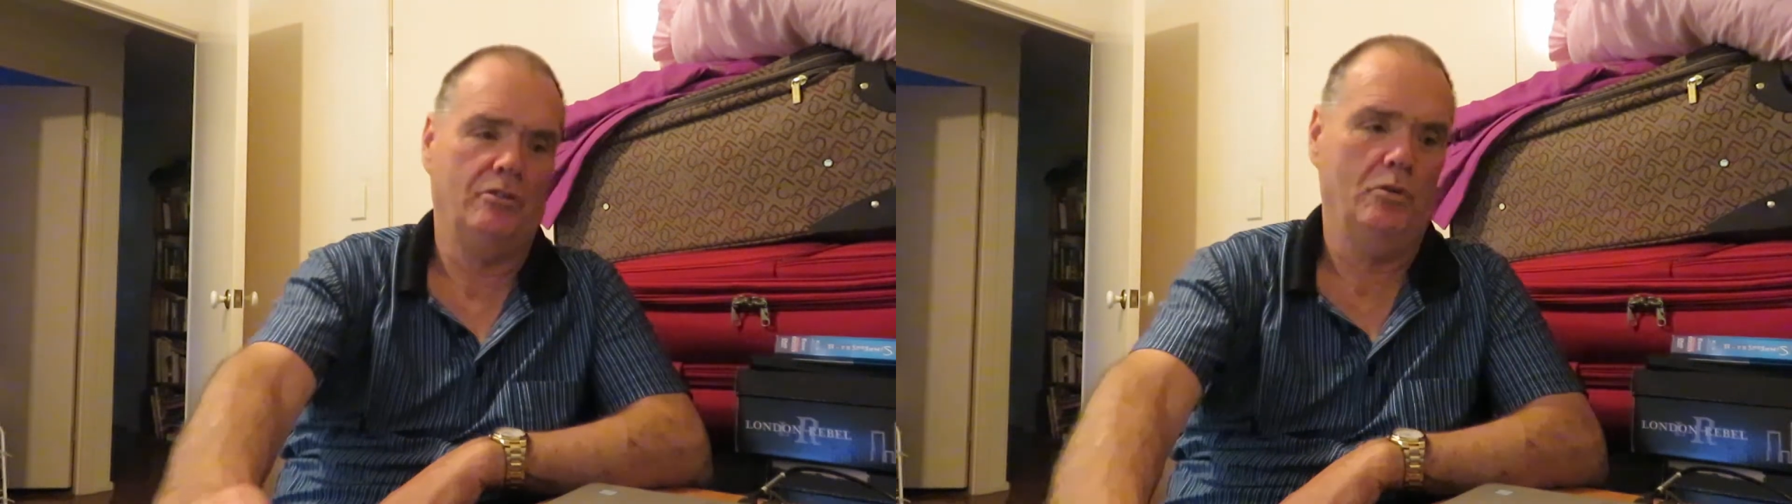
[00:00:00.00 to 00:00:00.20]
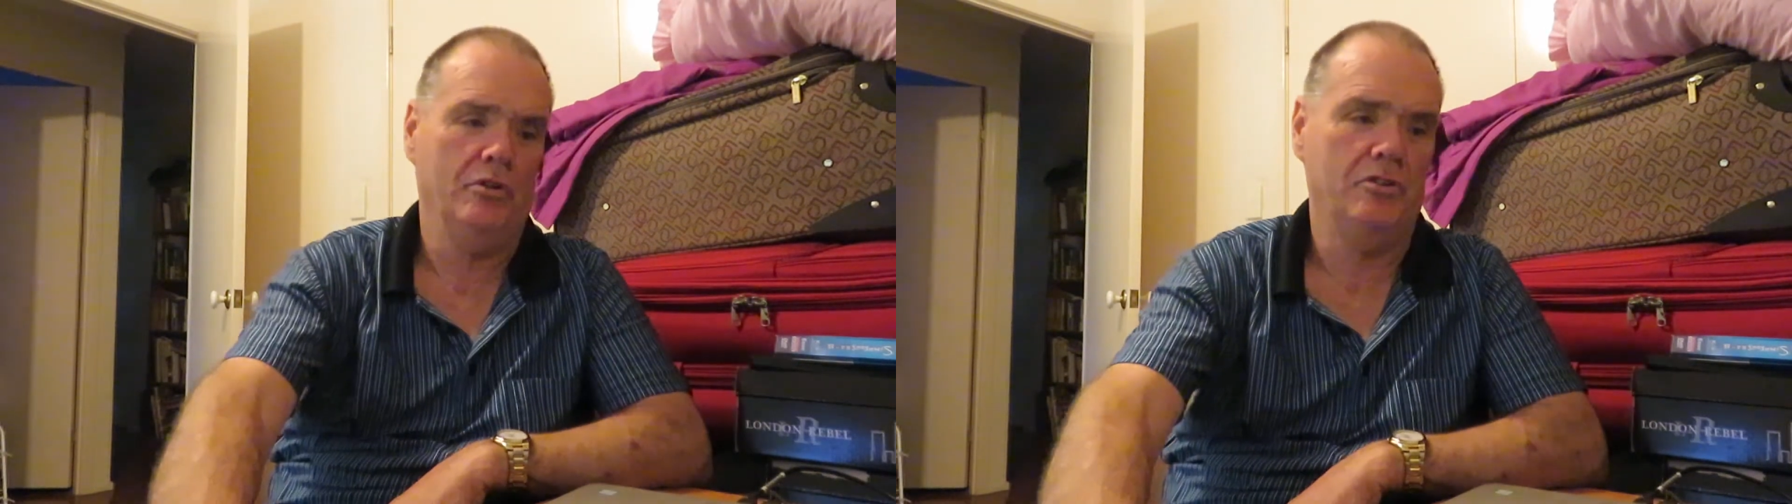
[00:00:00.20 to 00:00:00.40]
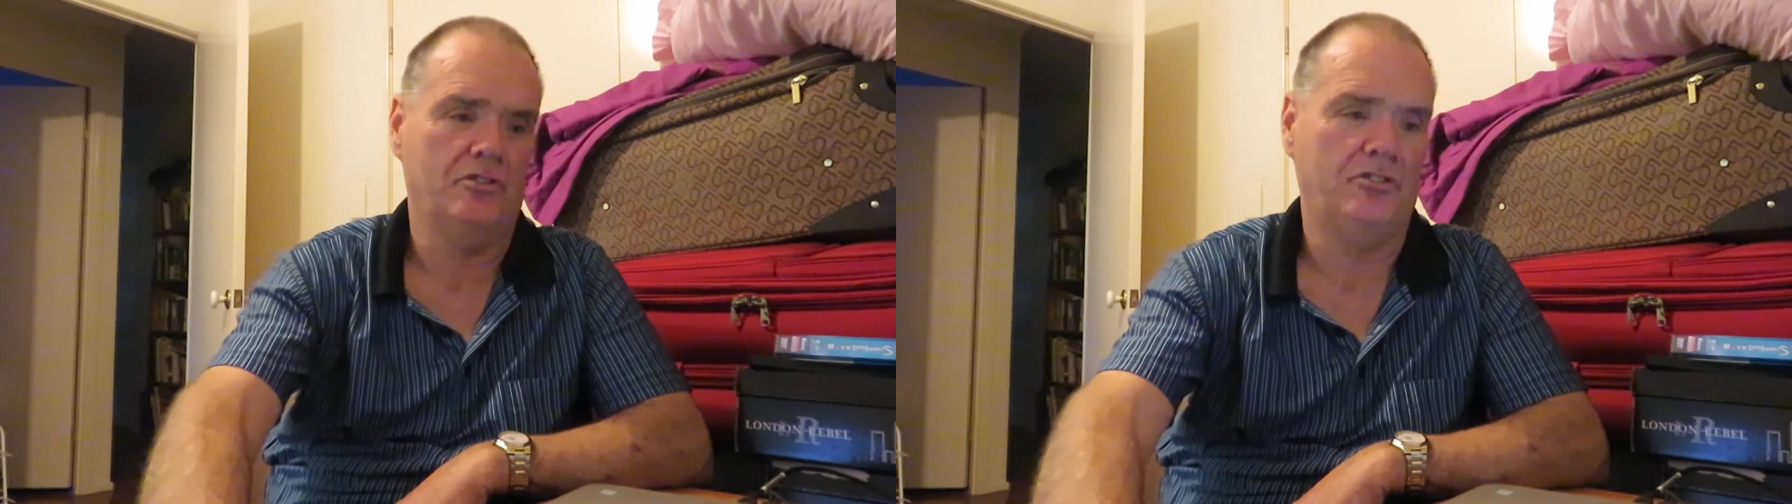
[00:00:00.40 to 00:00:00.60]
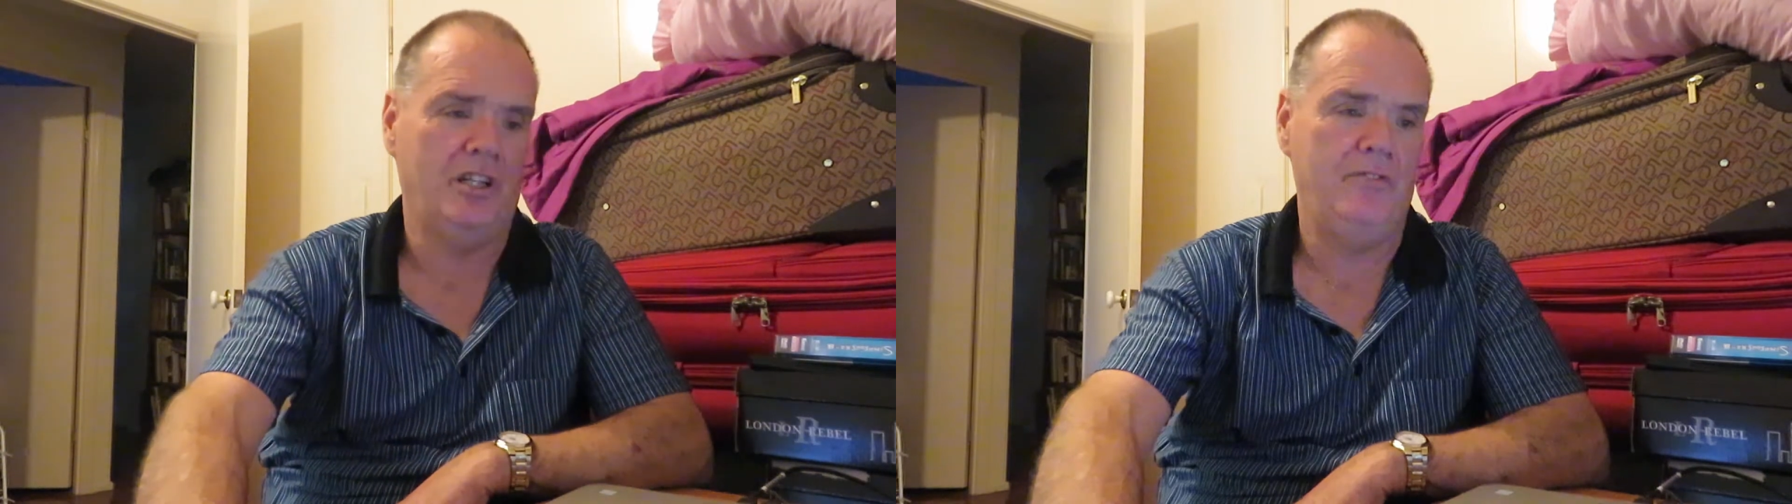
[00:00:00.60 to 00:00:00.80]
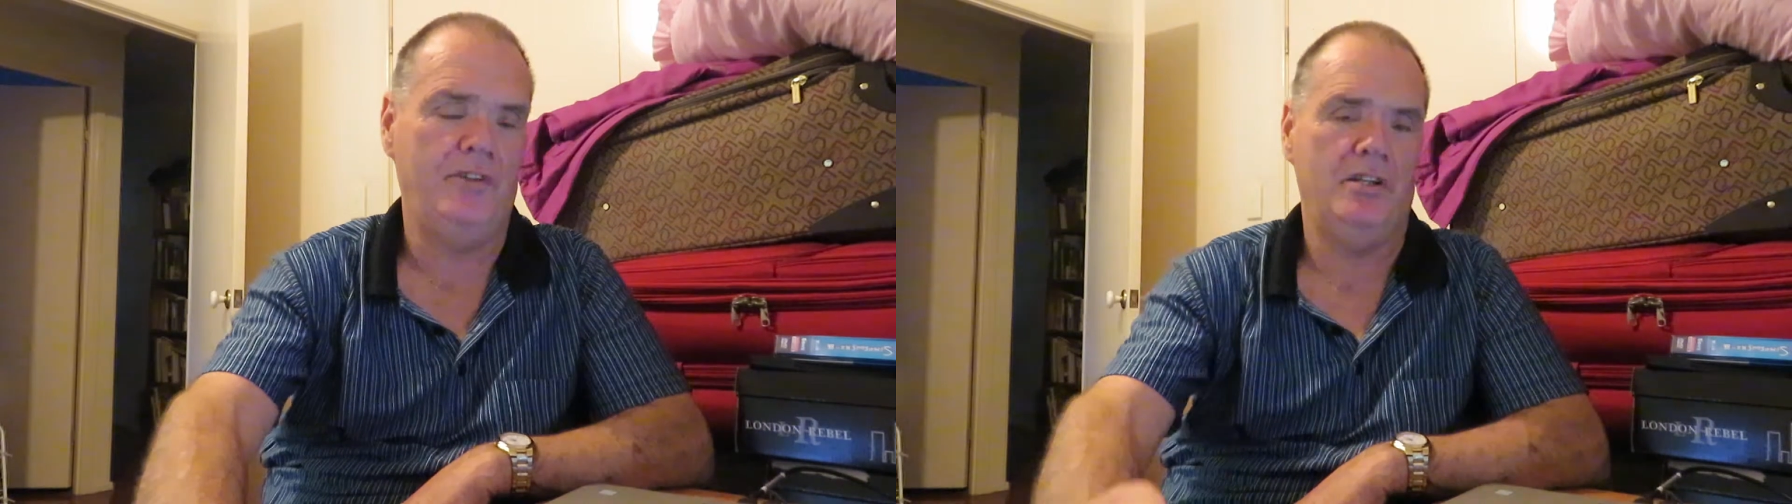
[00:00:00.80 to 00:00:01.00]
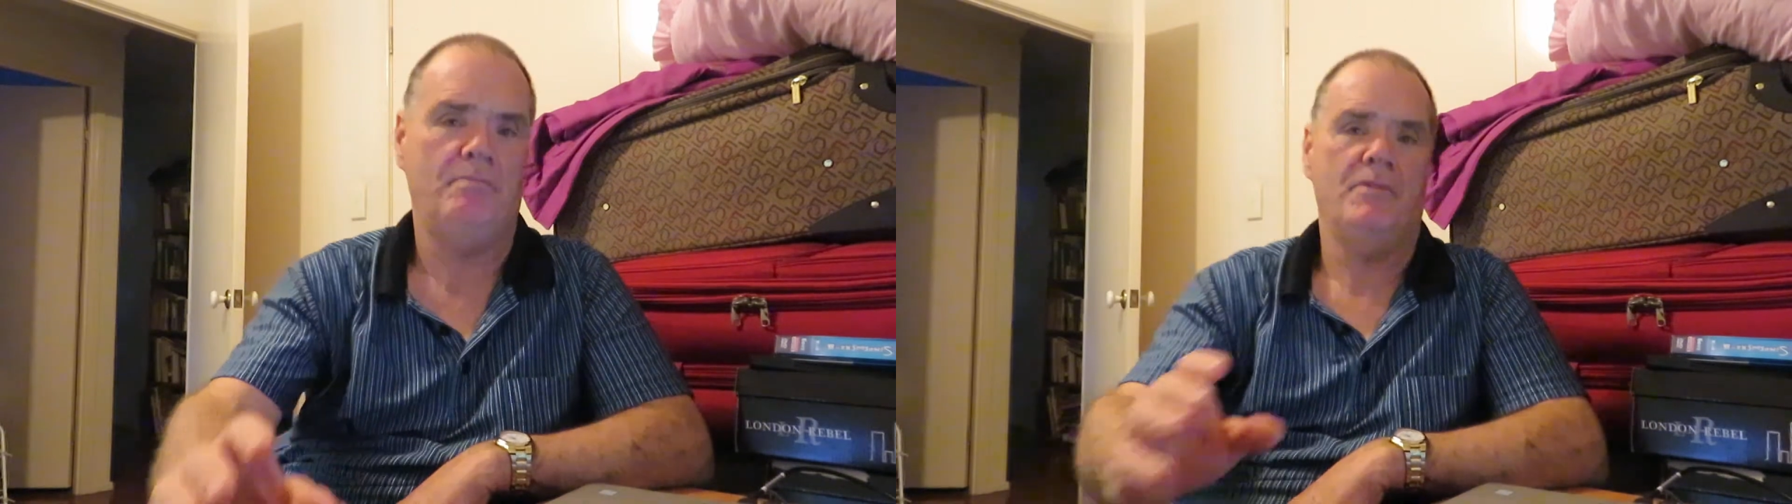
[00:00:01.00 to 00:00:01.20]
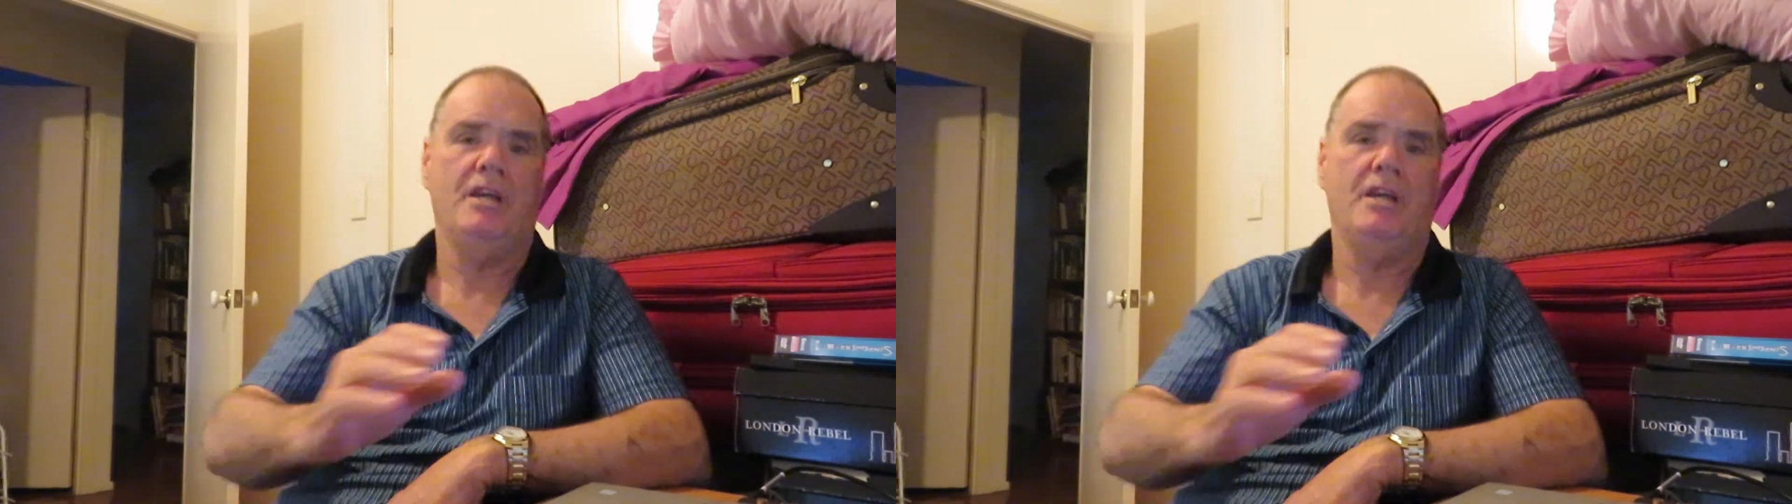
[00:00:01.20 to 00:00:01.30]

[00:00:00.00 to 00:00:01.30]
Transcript: Lord and Saviour.